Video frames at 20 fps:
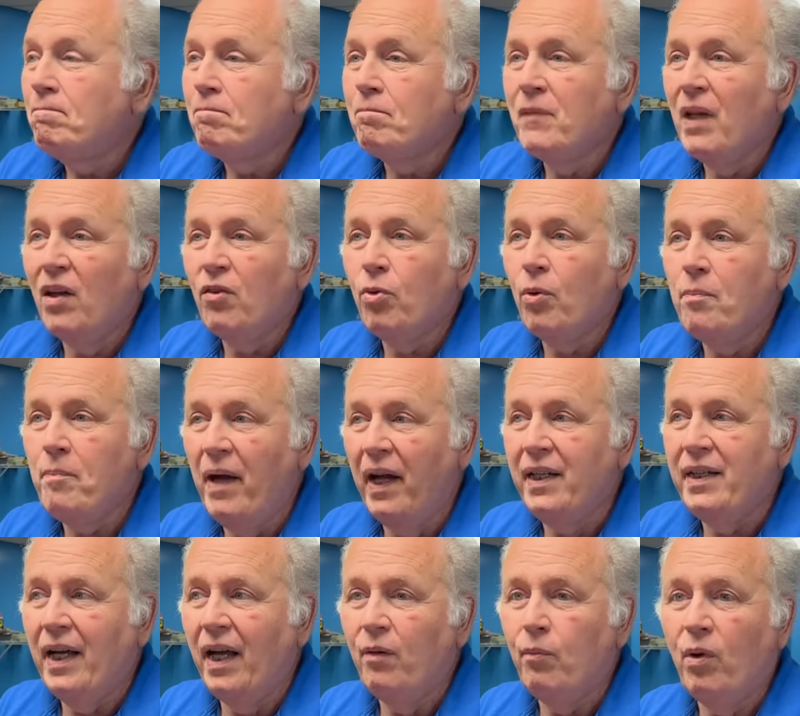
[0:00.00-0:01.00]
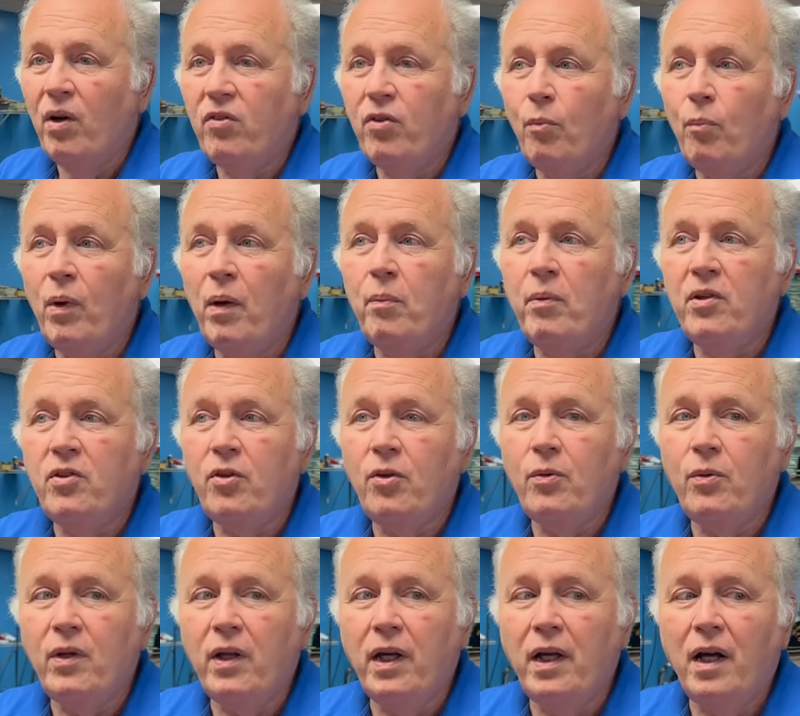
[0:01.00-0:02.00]
that's what May Day was. And we would do
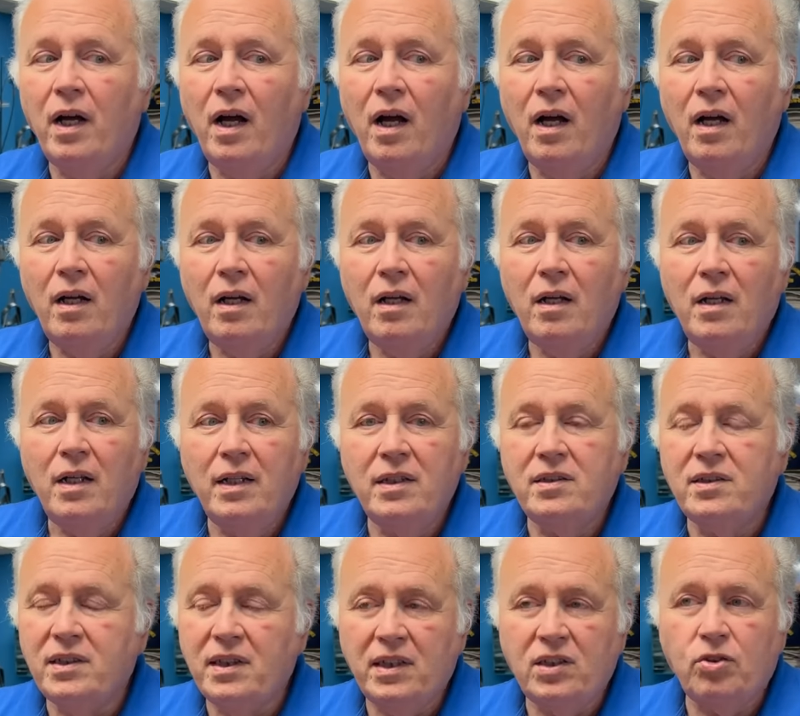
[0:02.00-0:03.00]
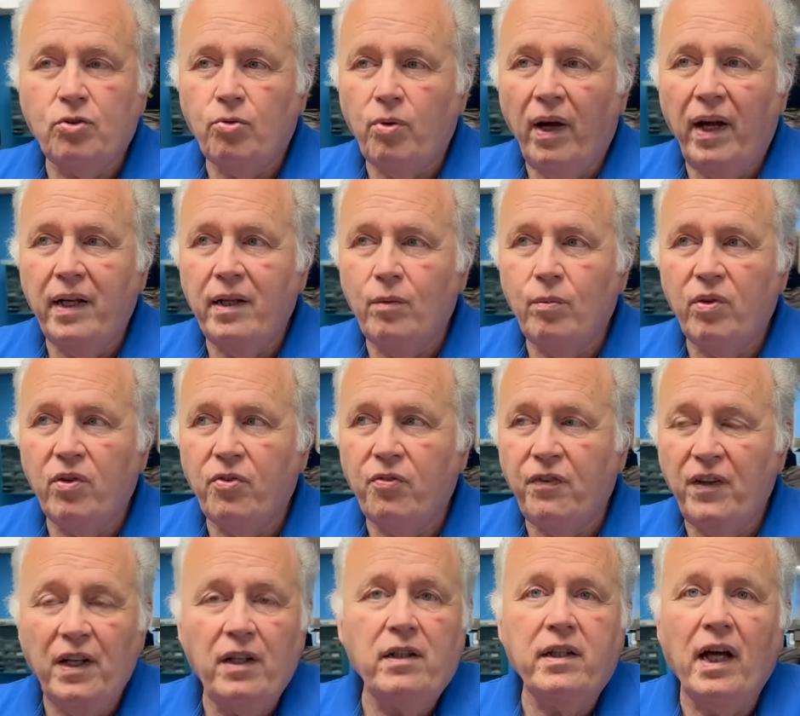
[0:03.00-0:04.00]
the, uh, in sixth grade, it was
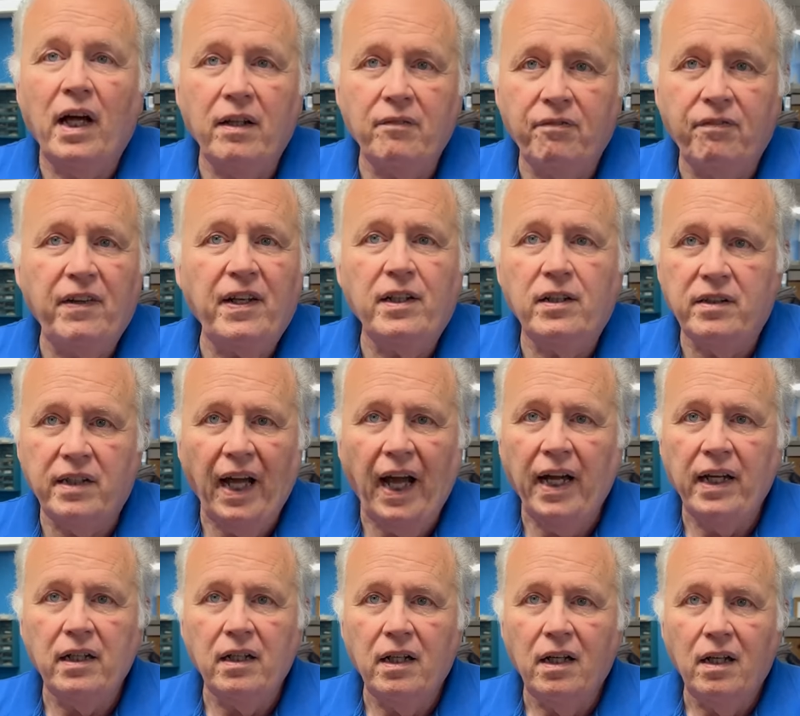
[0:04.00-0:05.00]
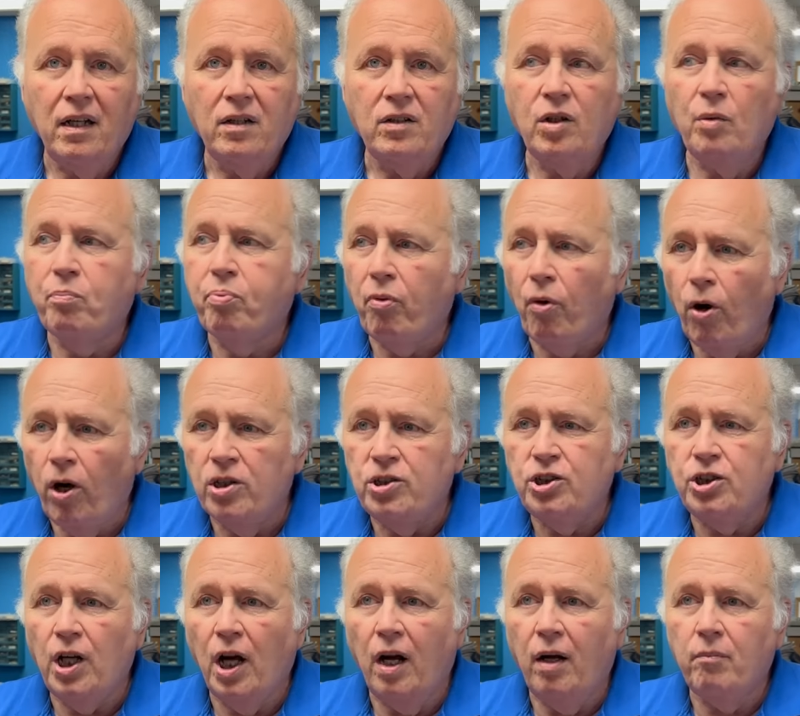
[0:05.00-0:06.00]
field, field day. The broad
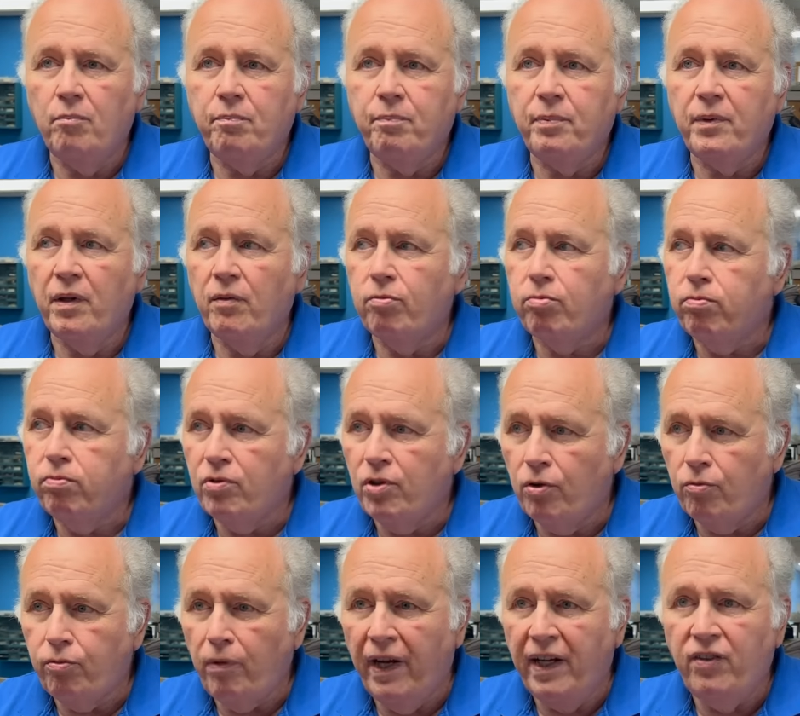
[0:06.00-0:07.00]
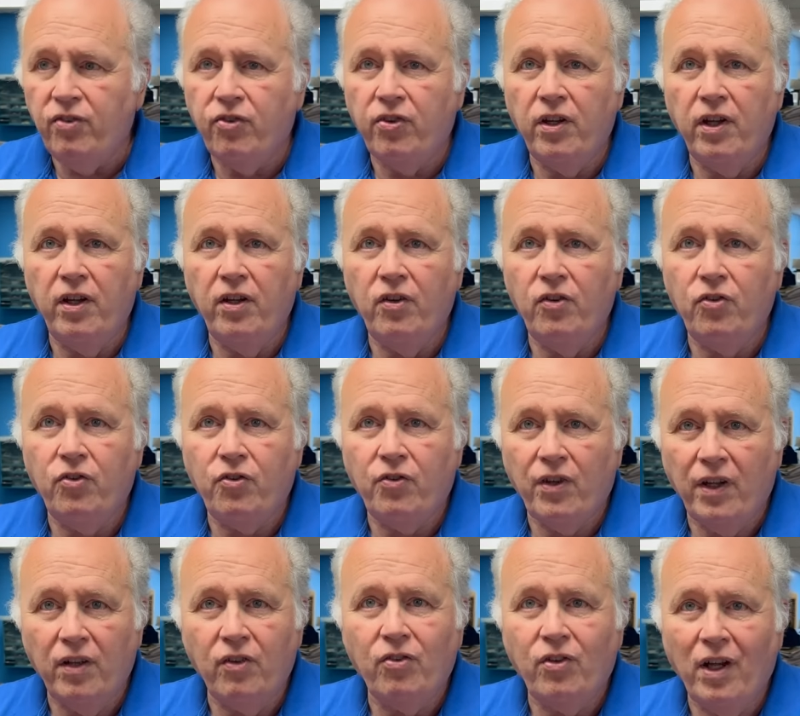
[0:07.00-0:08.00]
jump, the, the races,
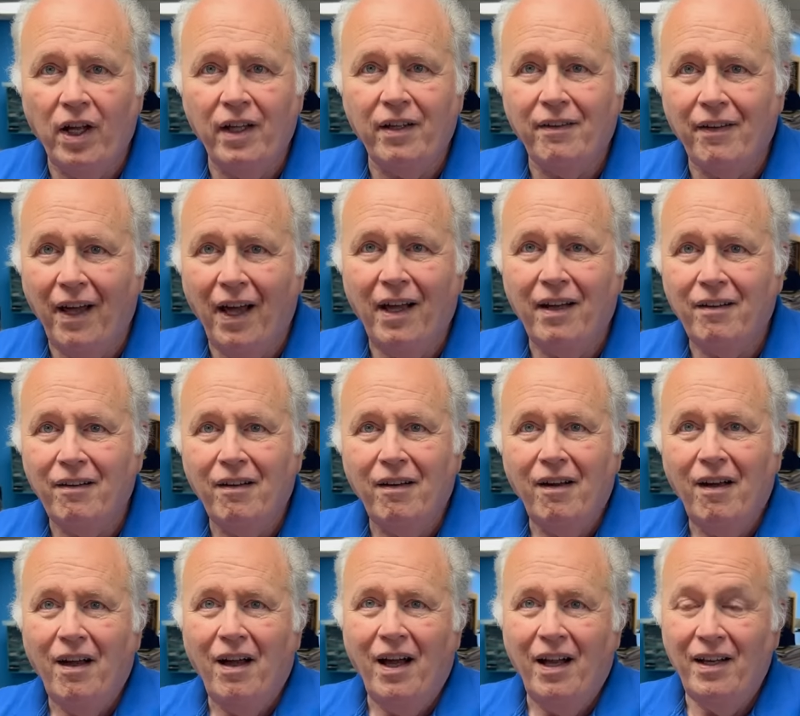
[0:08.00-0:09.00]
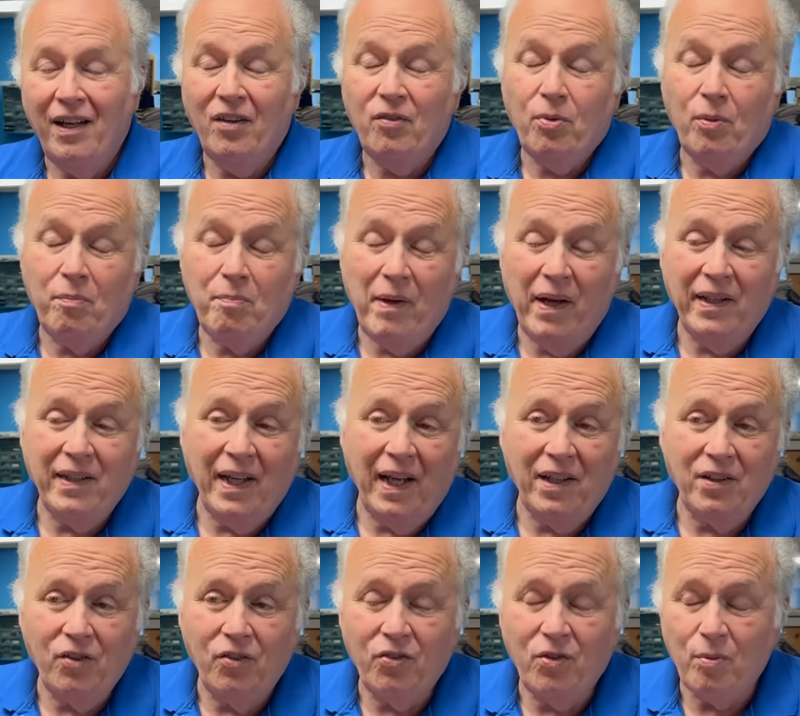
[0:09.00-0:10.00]
things like that. And that's what May Day
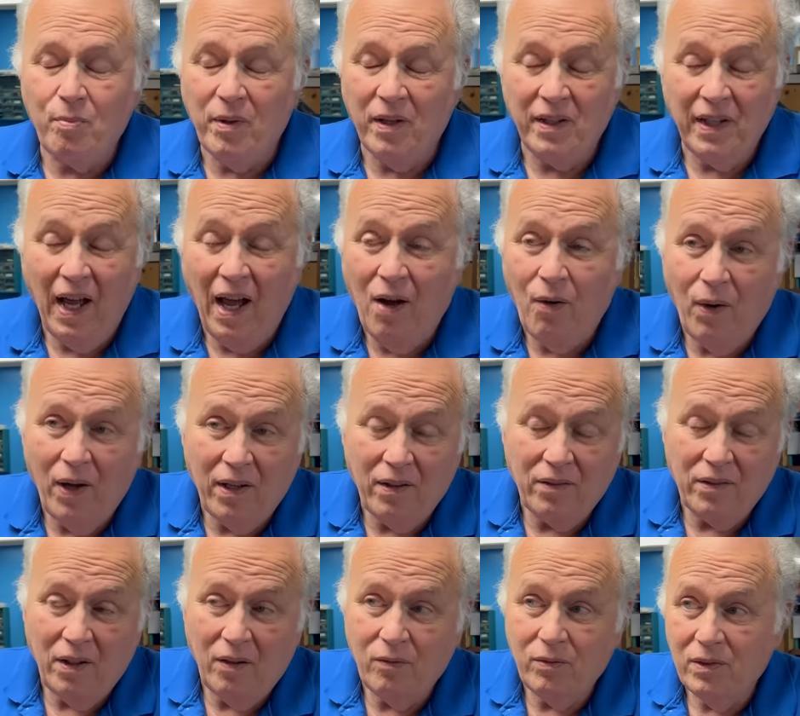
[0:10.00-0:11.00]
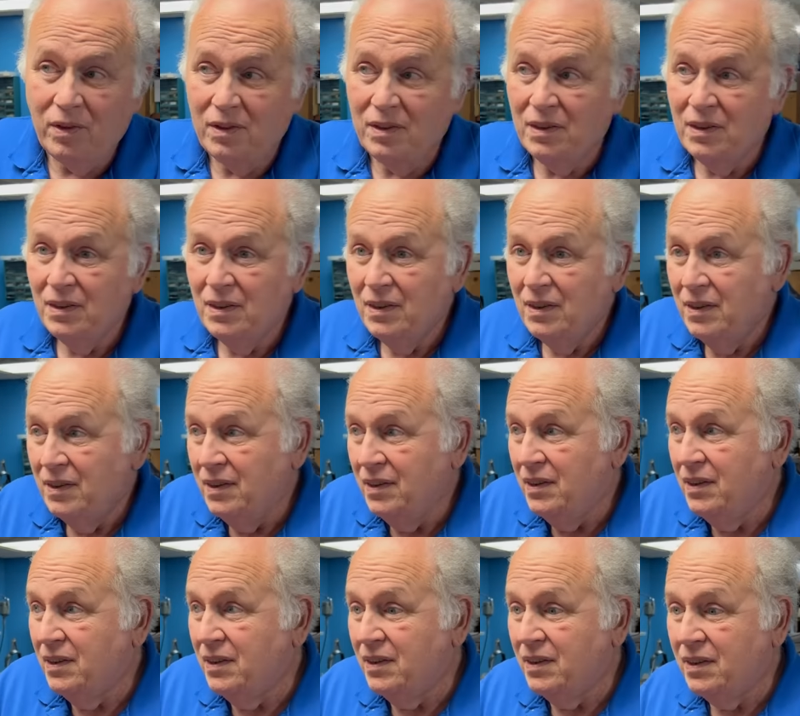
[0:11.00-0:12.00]
used to be. Now, I don't know.
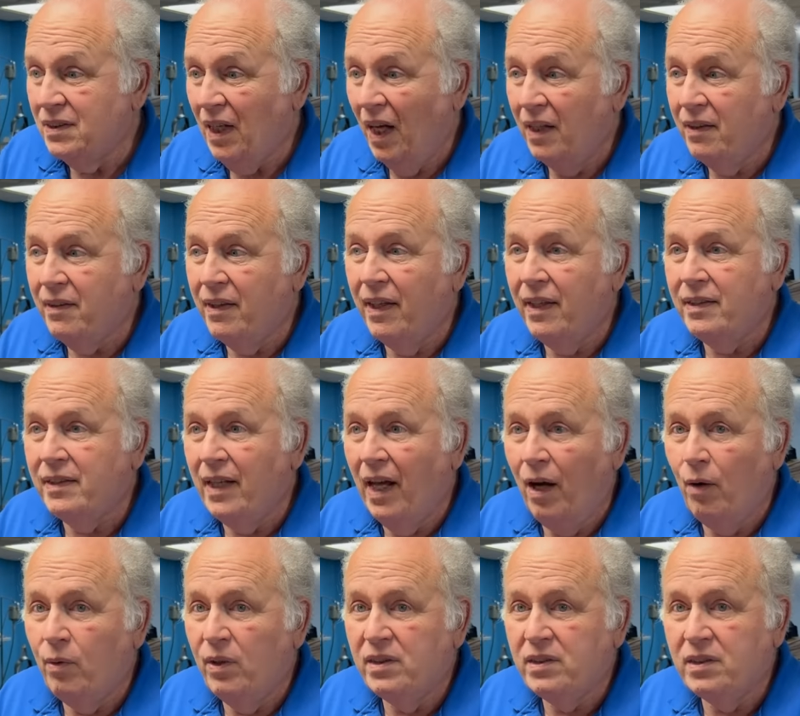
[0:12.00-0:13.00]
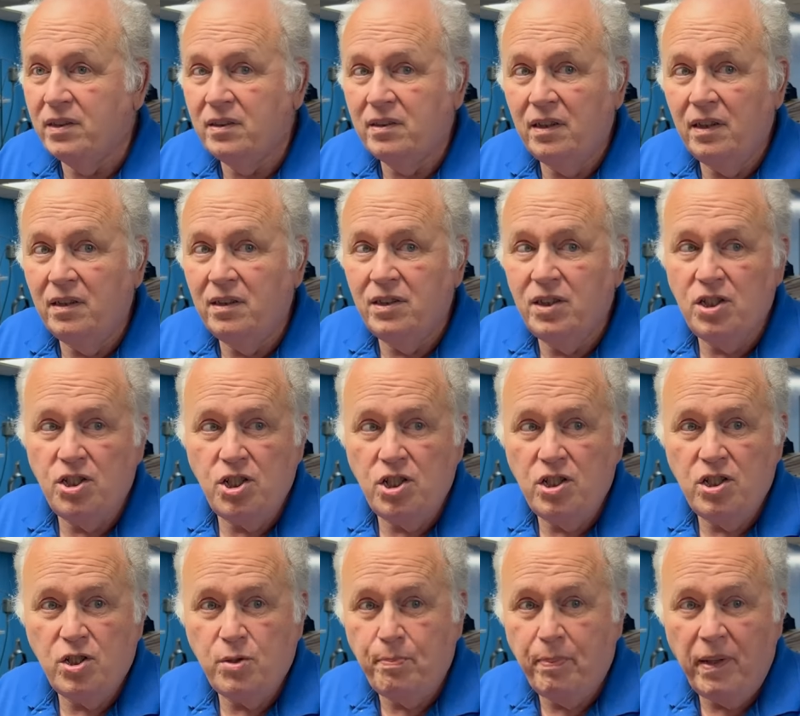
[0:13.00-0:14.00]
It's, I think now it's
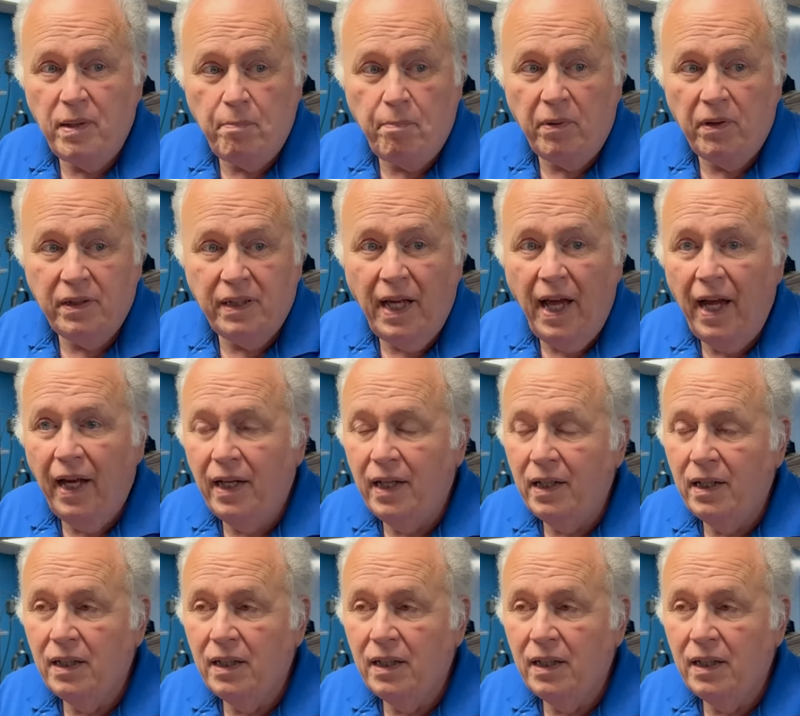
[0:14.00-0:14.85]
Indigenous People Day.